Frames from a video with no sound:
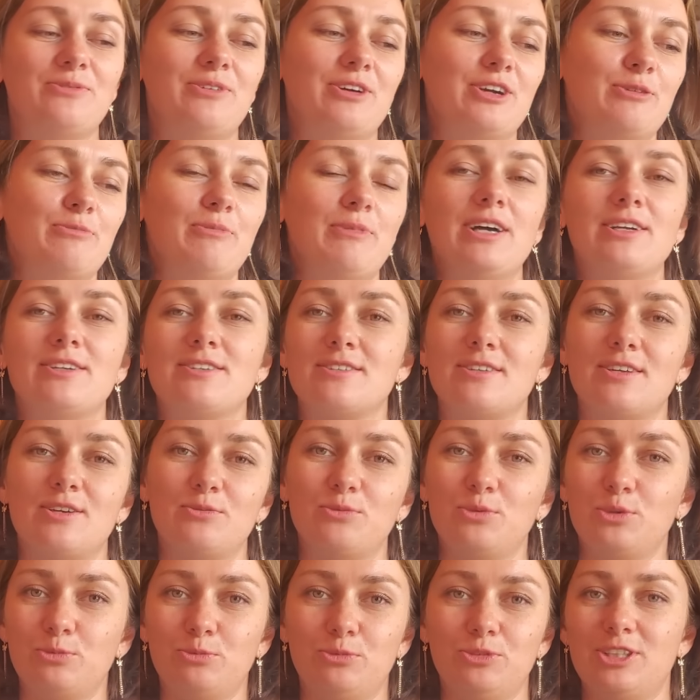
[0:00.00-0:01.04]
very much, they
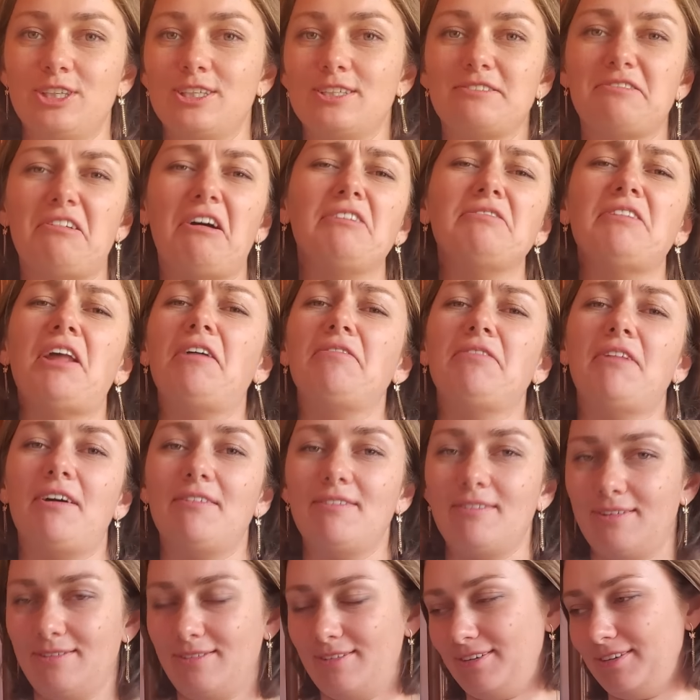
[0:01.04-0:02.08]
would be just, oh,
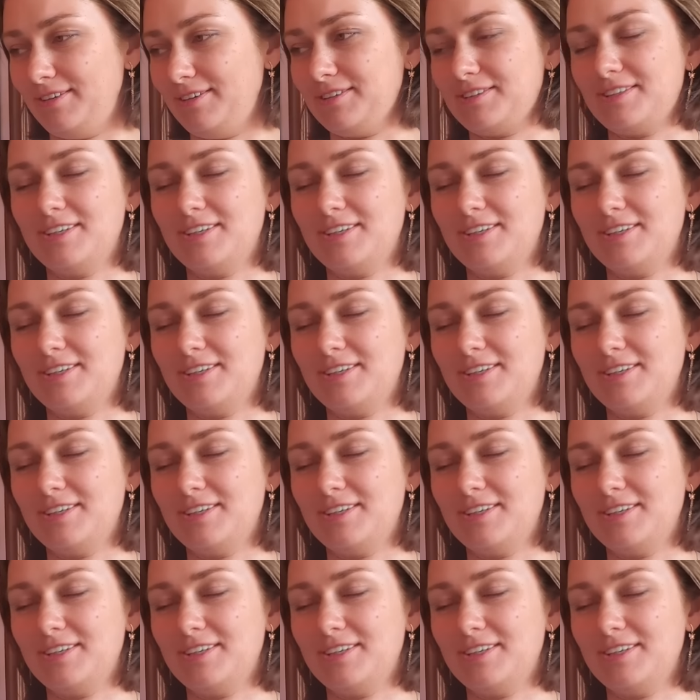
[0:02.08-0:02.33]
no,